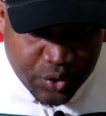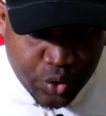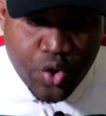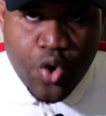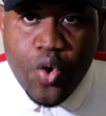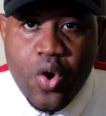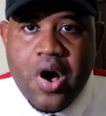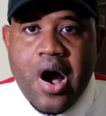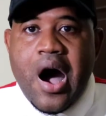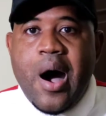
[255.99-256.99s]
You
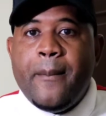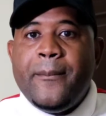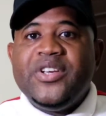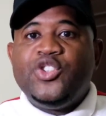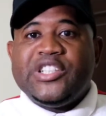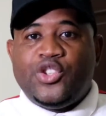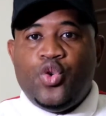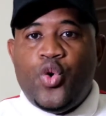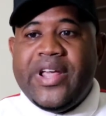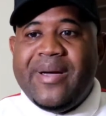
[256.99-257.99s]
know, um, you just
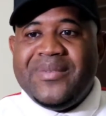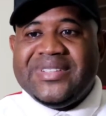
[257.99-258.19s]
know them.